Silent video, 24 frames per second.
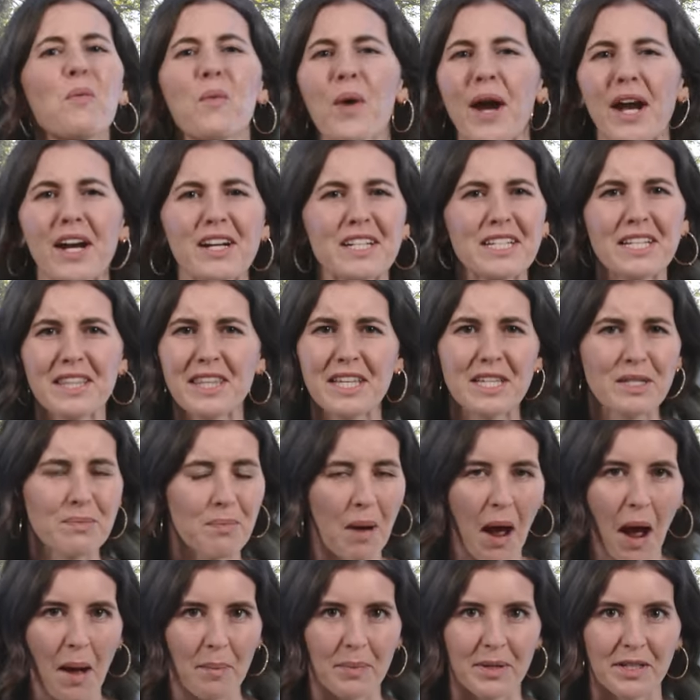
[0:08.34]
where did this
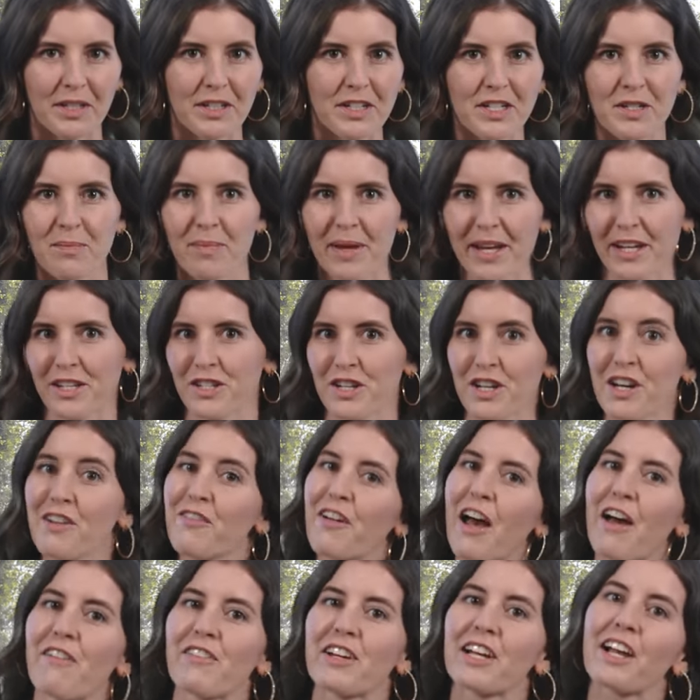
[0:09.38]
popular depiction
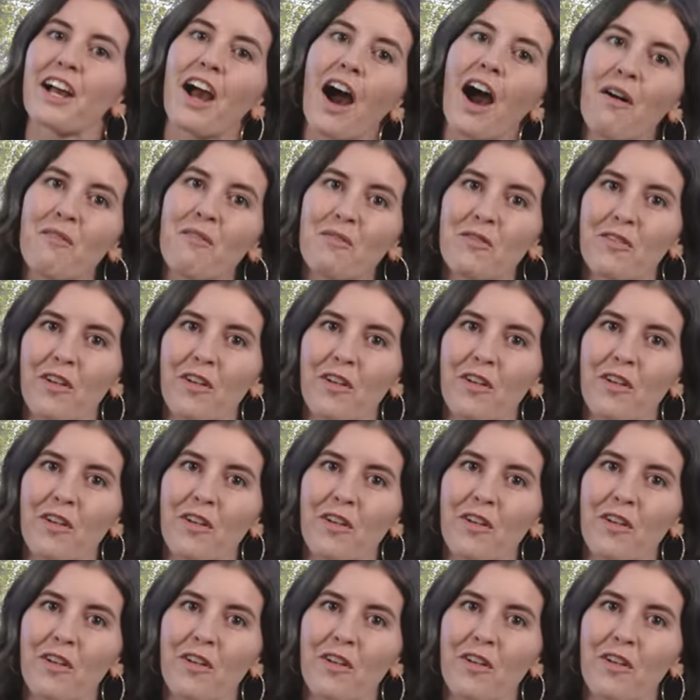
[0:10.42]
of heaven come